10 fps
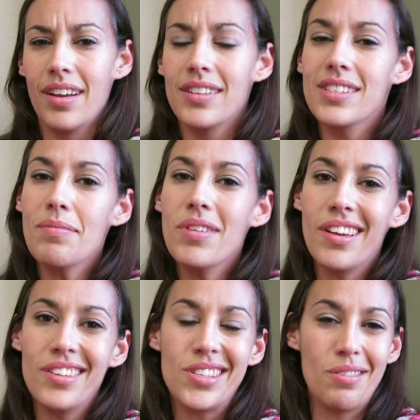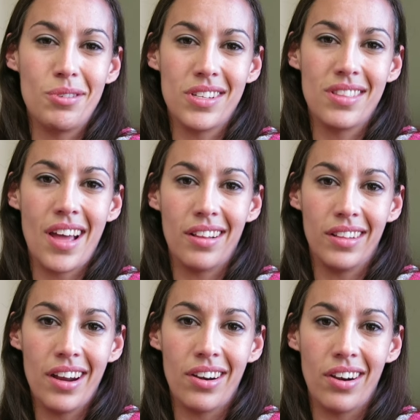And something else that was in that
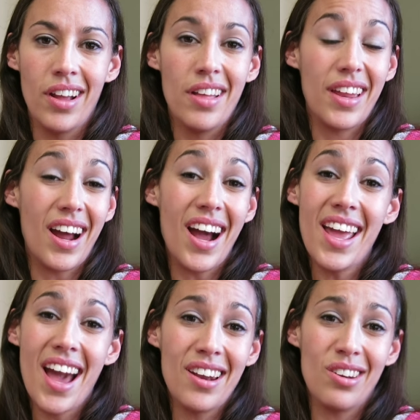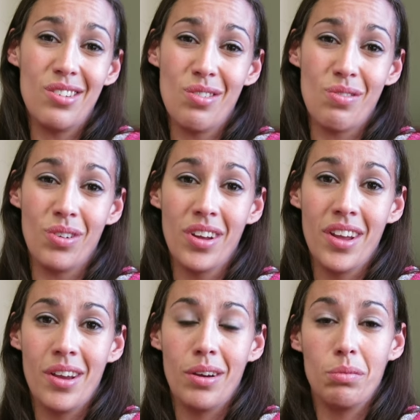letter that I hadn't known
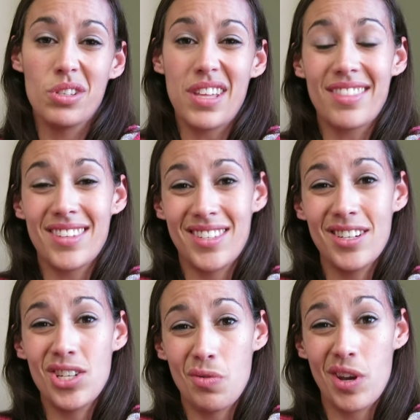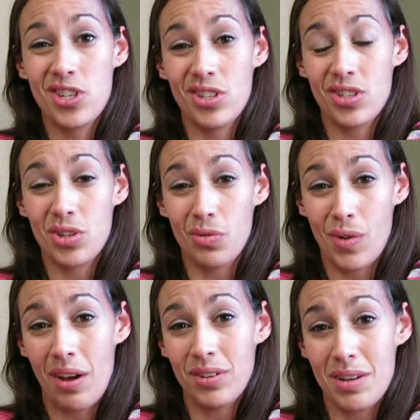was that the situation
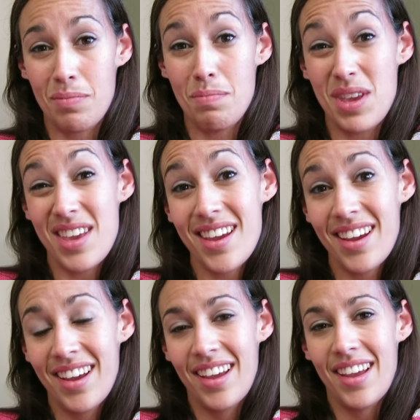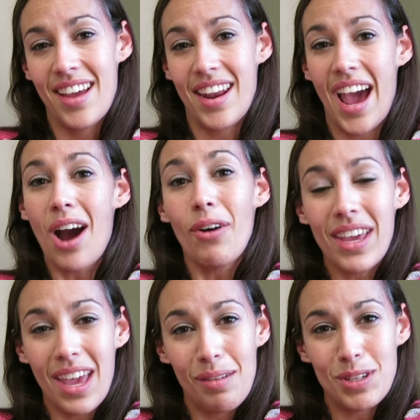surrounding me and how I
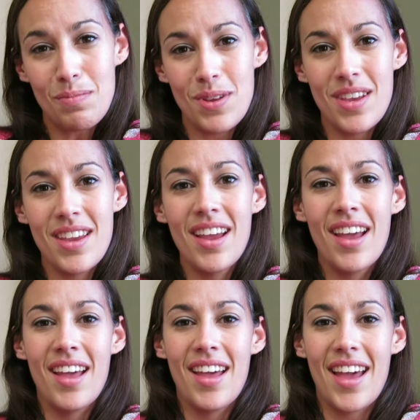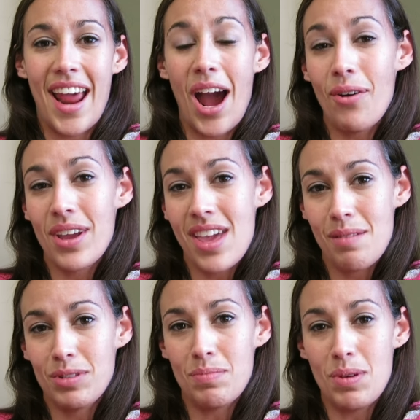came to be and how I
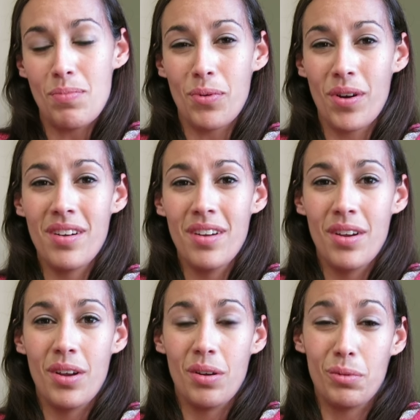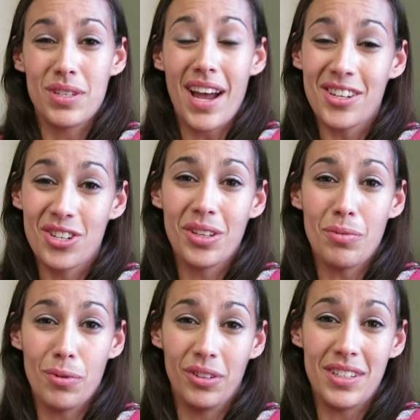came to be born was actually
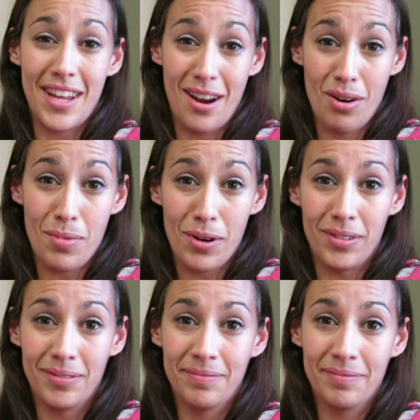really terrible.